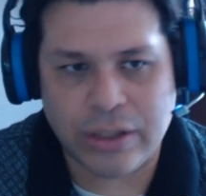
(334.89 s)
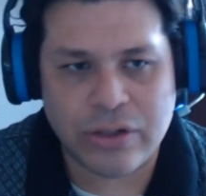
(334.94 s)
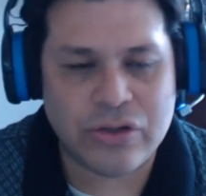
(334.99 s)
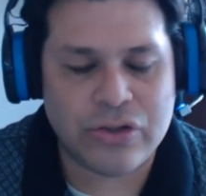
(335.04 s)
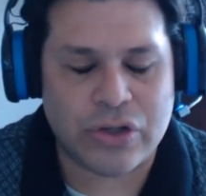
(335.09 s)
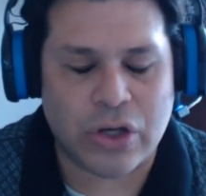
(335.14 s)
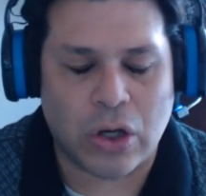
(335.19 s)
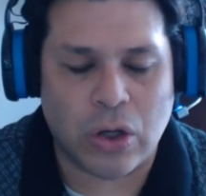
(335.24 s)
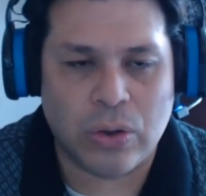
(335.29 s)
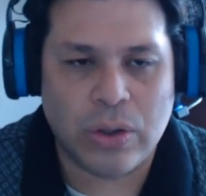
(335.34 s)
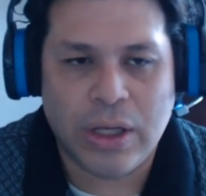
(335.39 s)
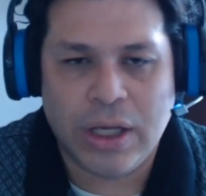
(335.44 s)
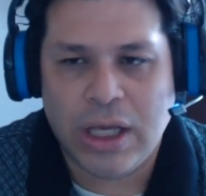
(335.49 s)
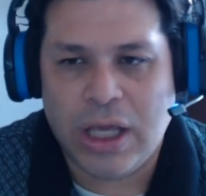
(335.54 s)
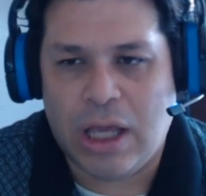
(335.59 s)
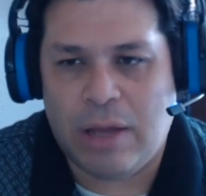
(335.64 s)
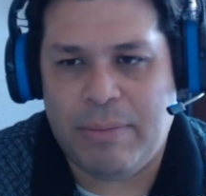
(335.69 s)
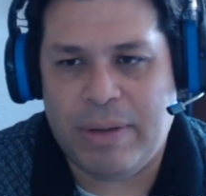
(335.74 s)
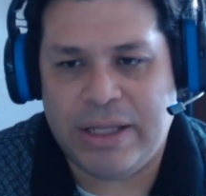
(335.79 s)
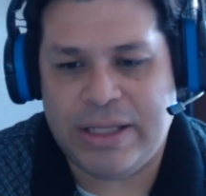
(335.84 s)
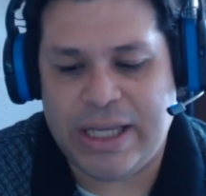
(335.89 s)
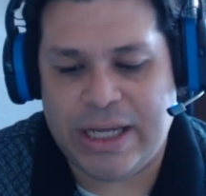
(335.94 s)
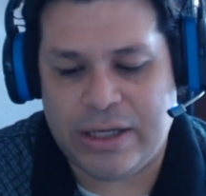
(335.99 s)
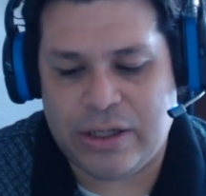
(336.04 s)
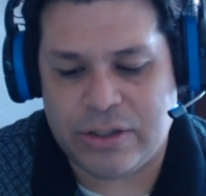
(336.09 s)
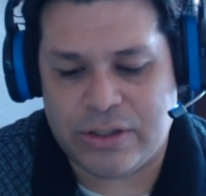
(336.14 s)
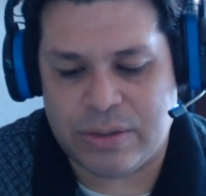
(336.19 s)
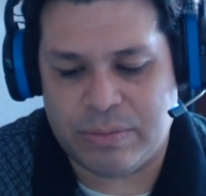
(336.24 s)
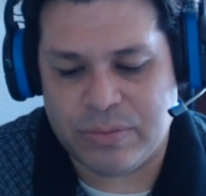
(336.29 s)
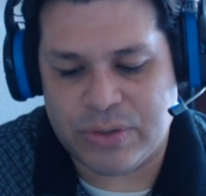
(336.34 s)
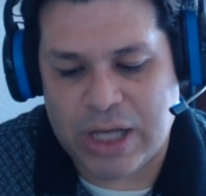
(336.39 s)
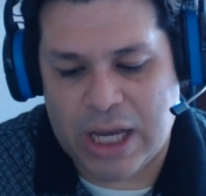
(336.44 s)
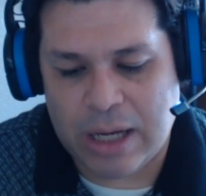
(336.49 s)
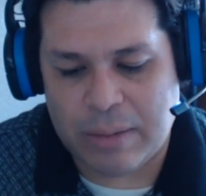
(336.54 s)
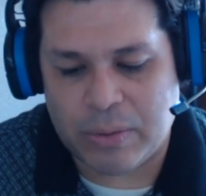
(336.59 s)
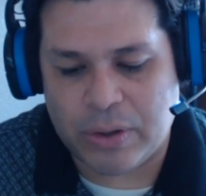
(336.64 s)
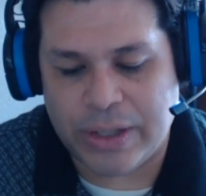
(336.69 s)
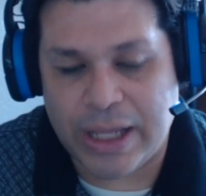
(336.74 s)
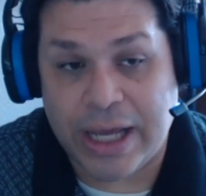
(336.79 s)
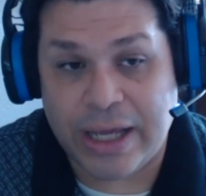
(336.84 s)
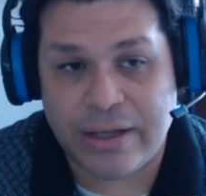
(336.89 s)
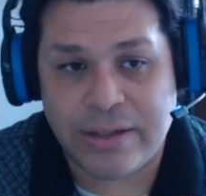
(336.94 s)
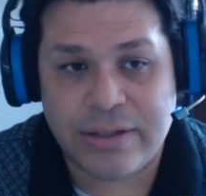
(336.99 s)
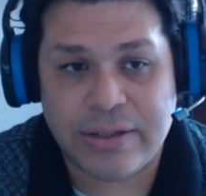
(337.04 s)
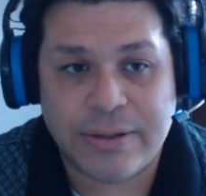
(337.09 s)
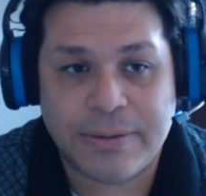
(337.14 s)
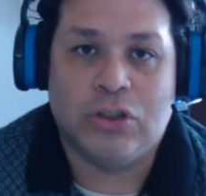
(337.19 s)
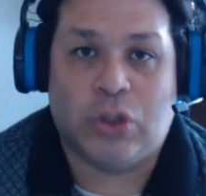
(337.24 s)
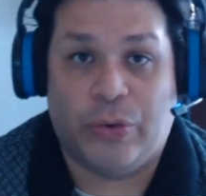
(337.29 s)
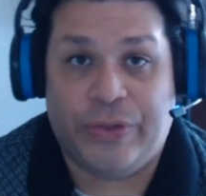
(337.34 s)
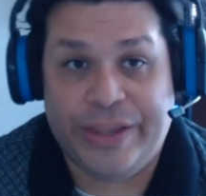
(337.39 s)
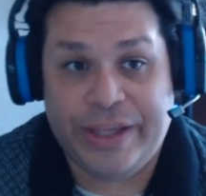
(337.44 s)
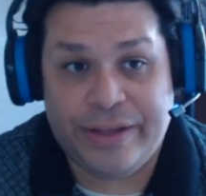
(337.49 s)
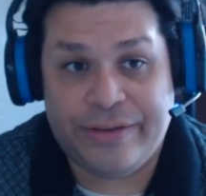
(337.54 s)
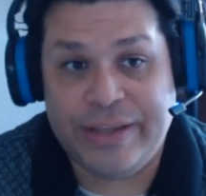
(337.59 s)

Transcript: So it may take you some time on that.